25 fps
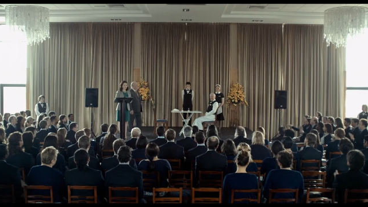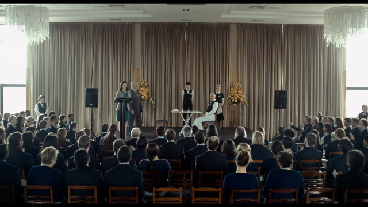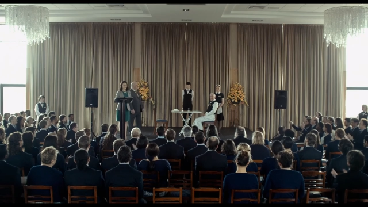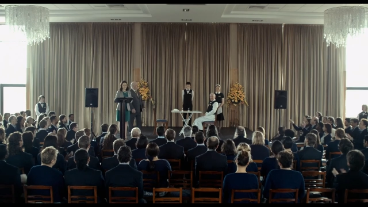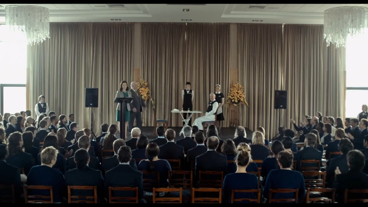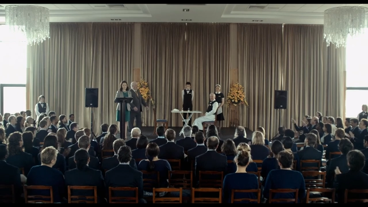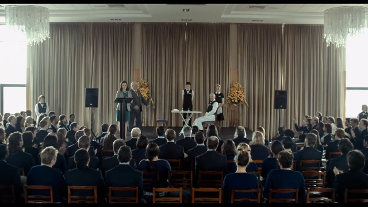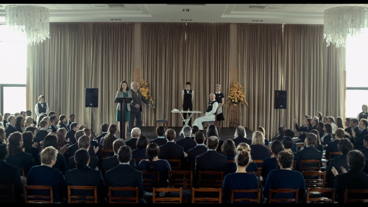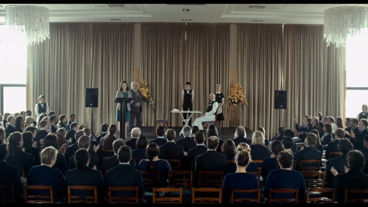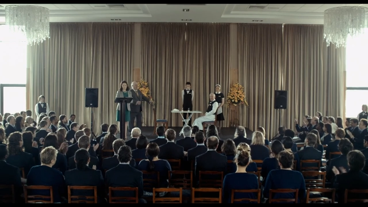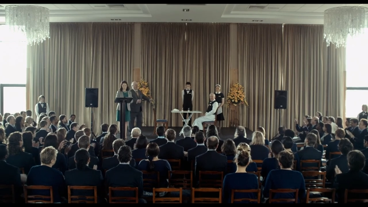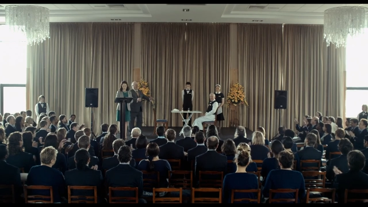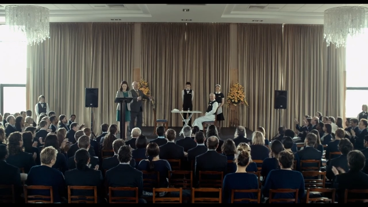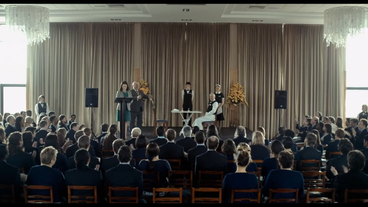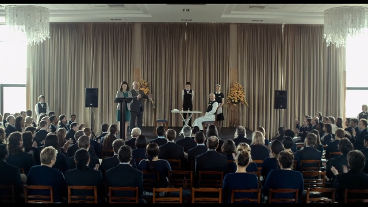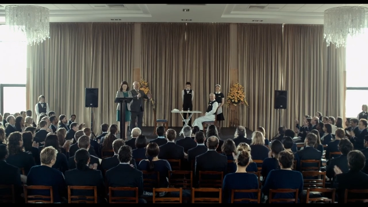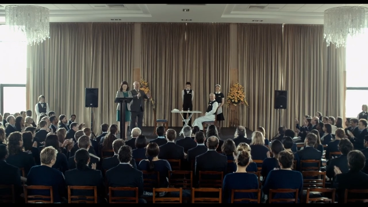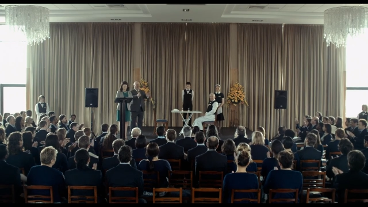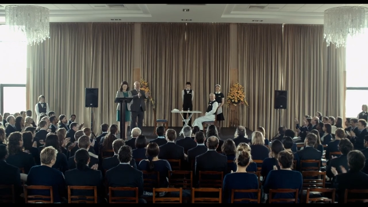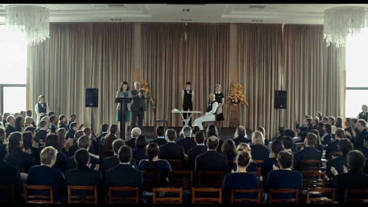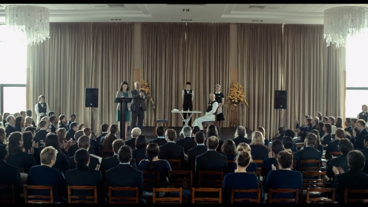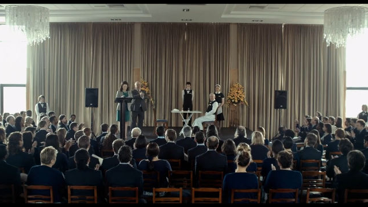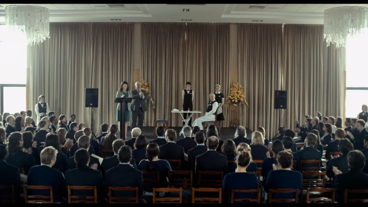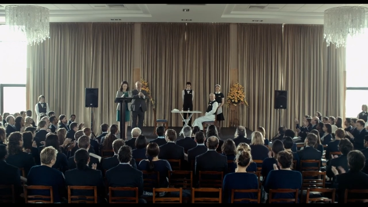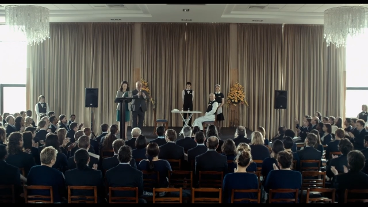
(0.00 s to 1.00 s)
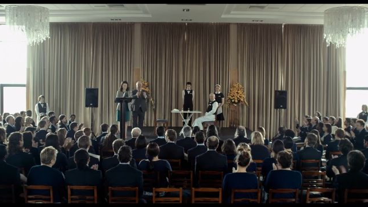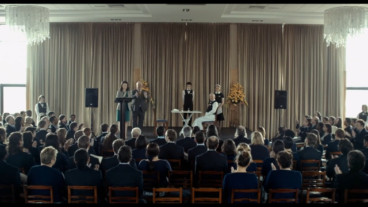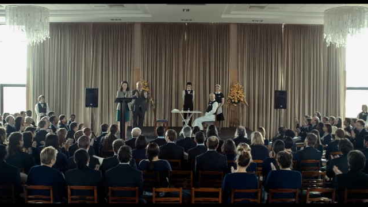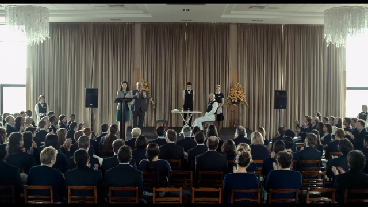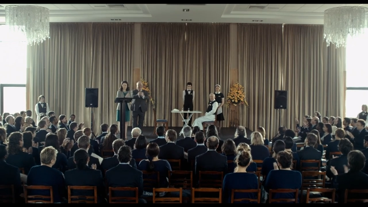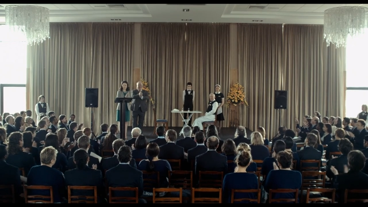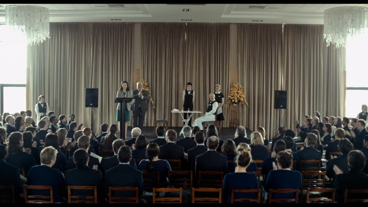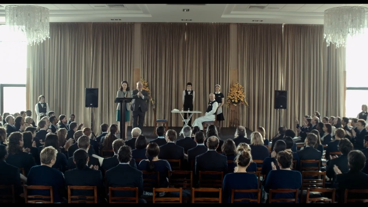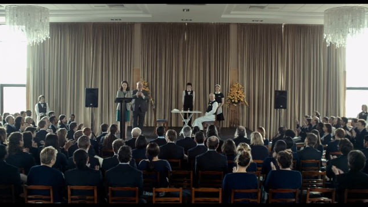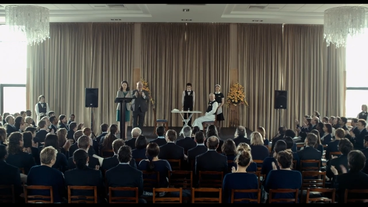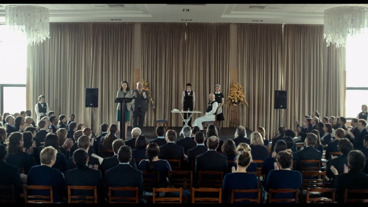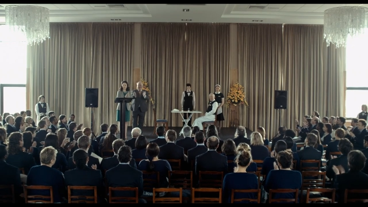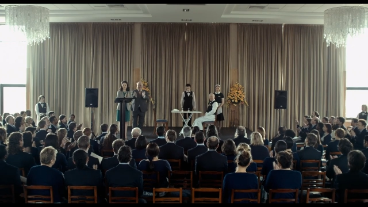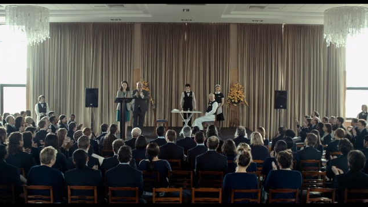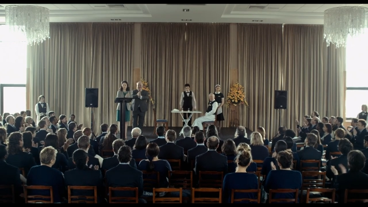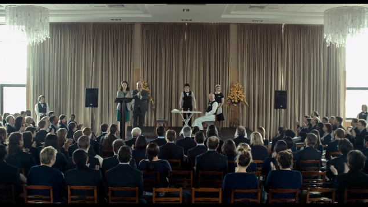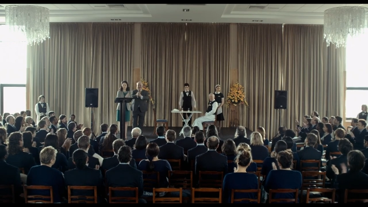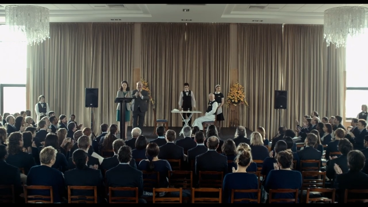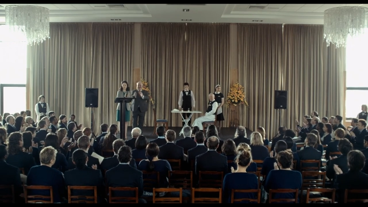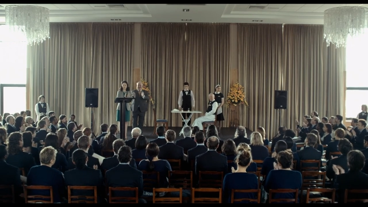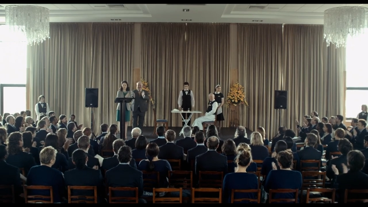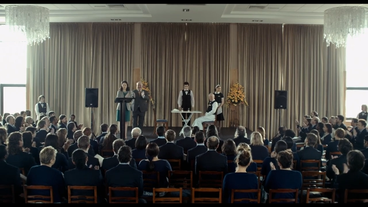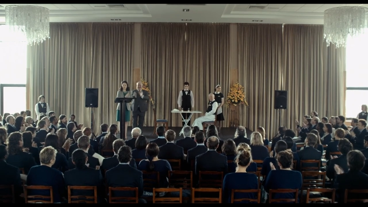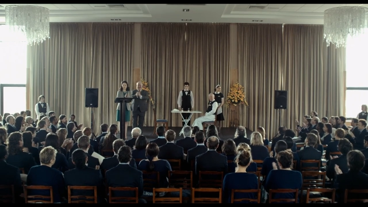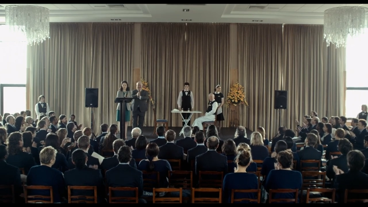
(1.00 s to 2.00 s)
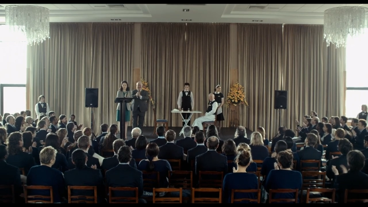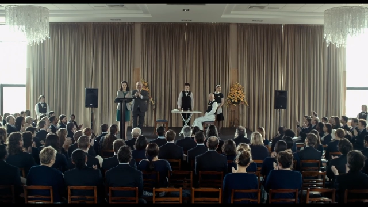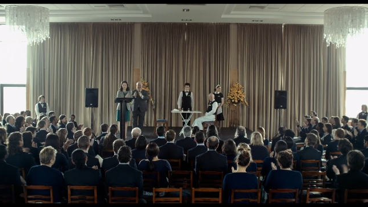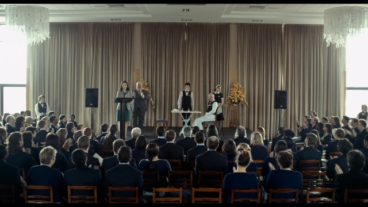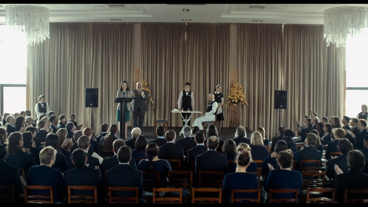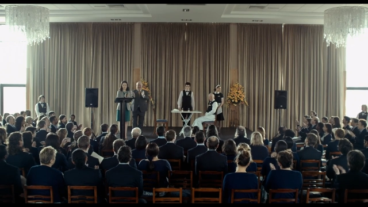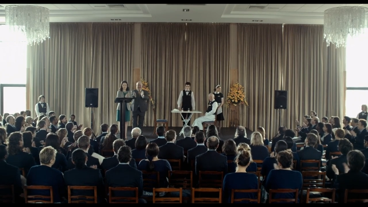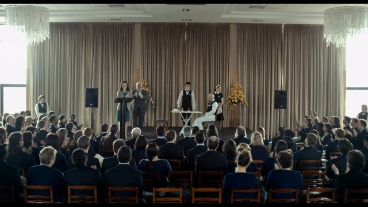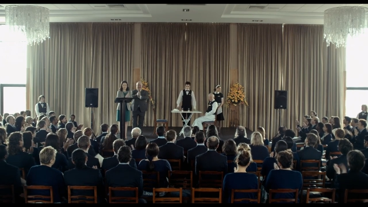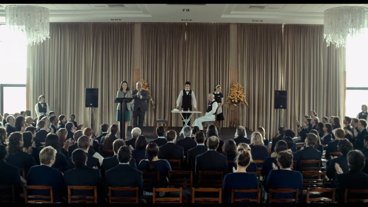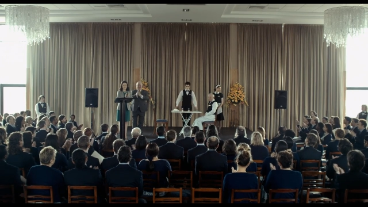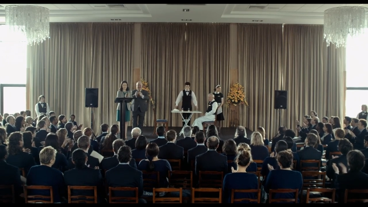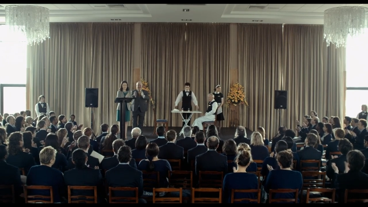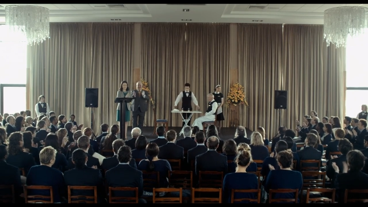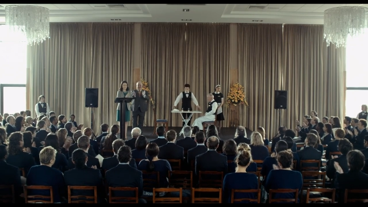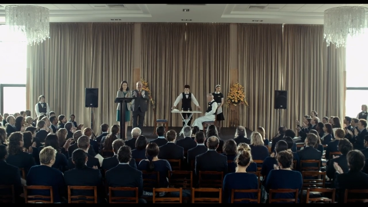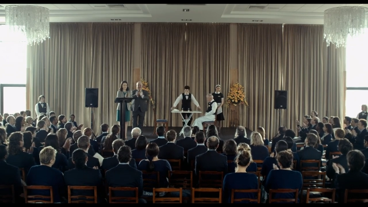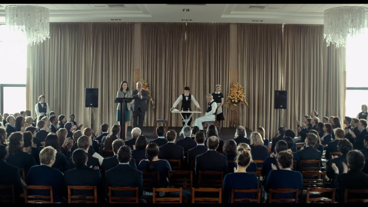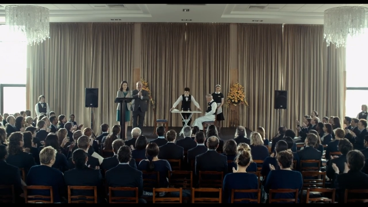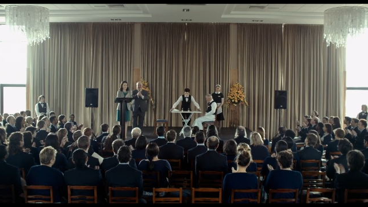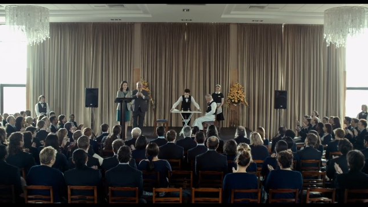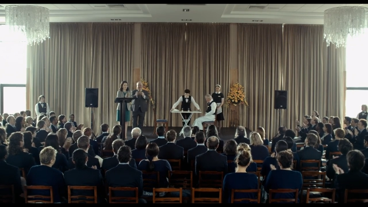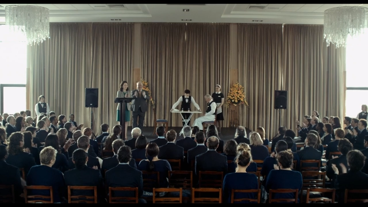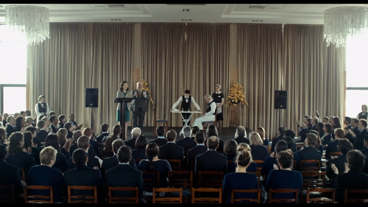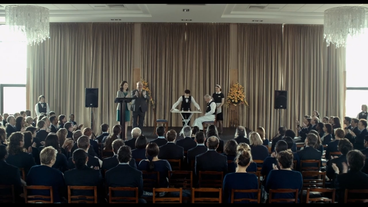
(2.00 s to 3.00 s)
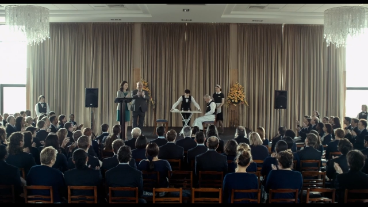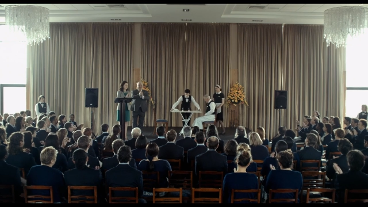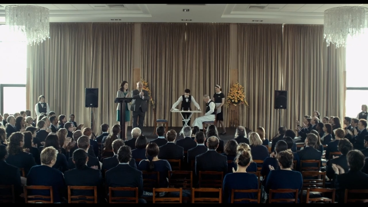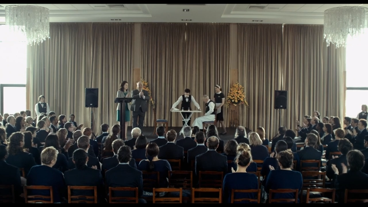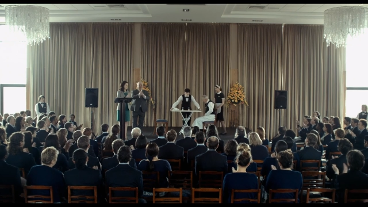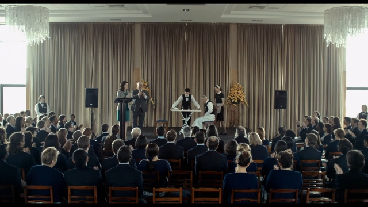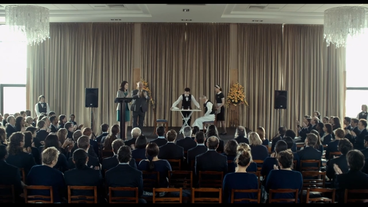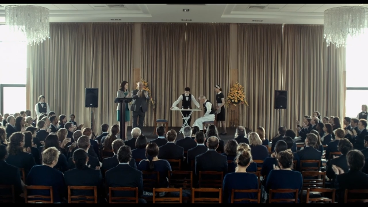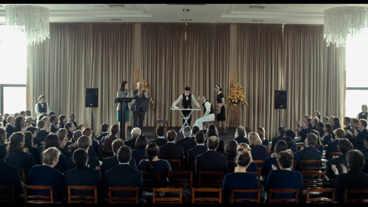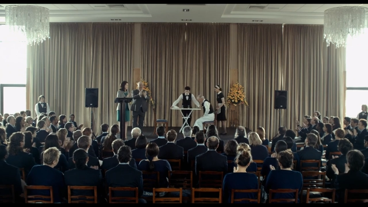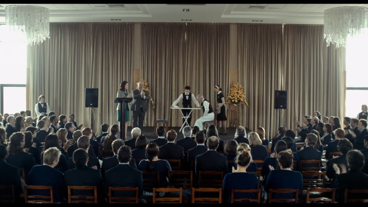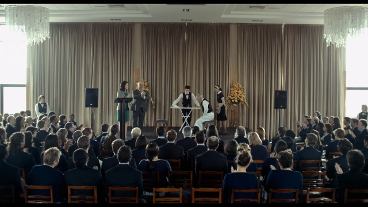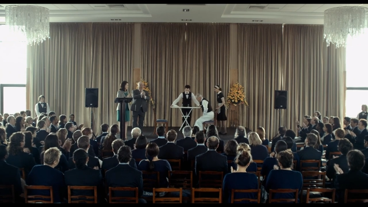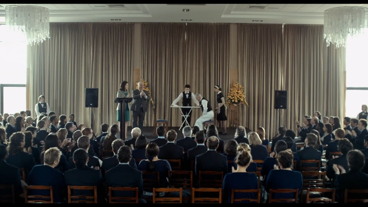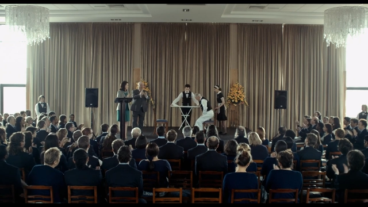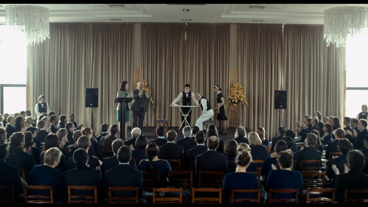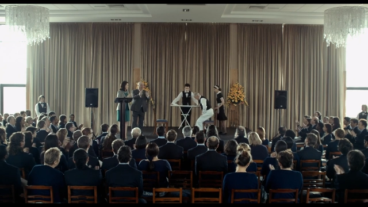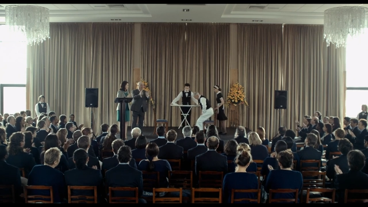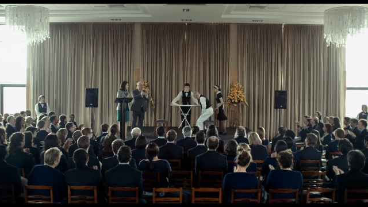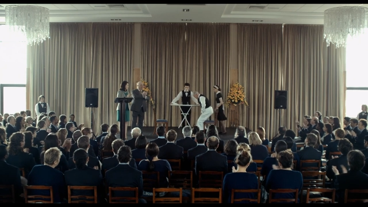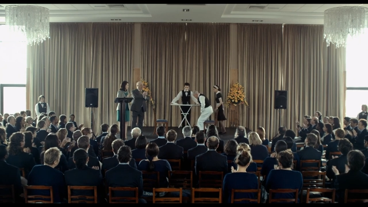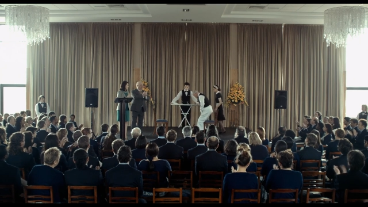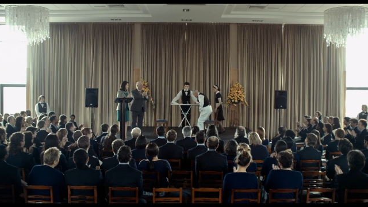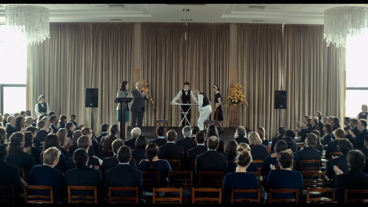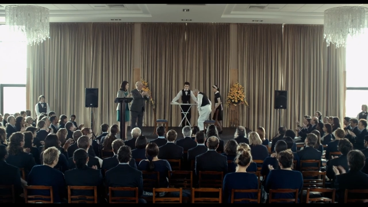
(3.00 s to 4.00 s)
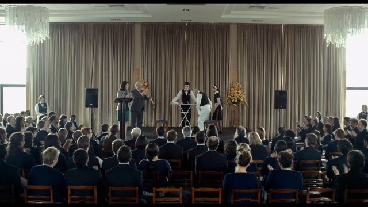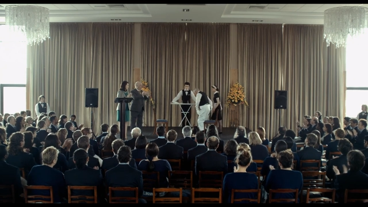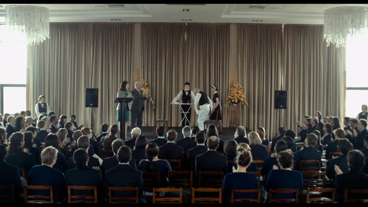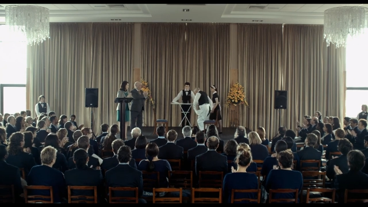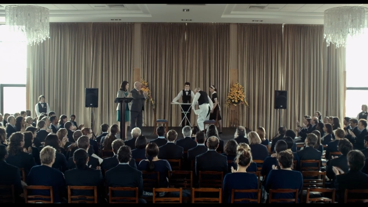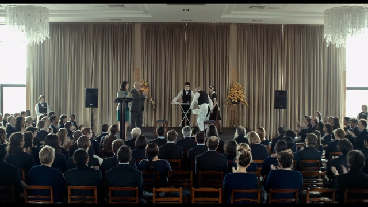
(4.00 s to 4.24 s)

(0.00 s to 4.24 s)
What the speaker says: (no speaker visible)